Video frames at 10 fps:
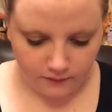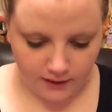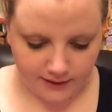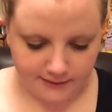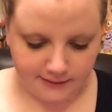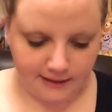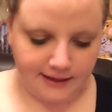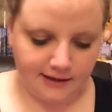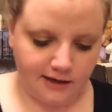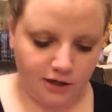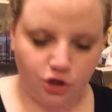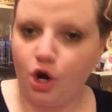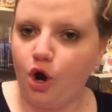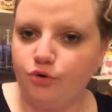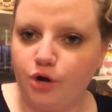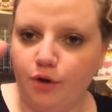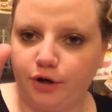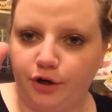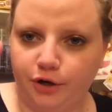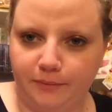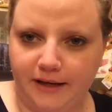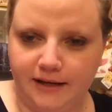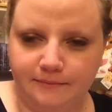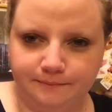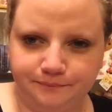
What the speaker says: this Hisho no Kirby.